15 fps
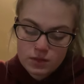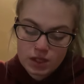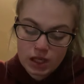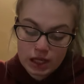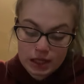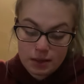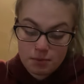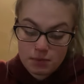
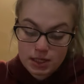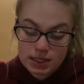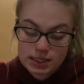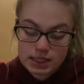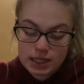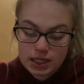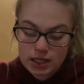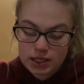and then
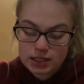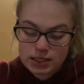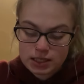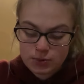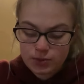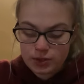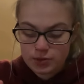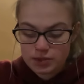mixing, because
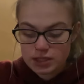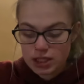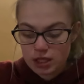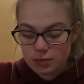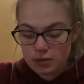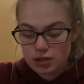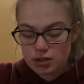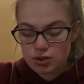that's what it was
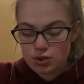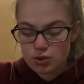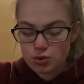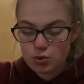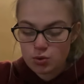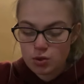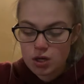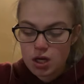telling me to
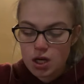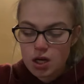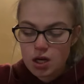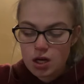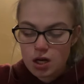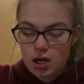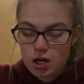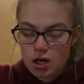do.
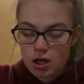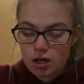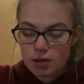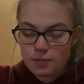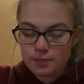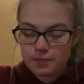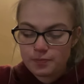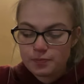
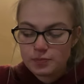And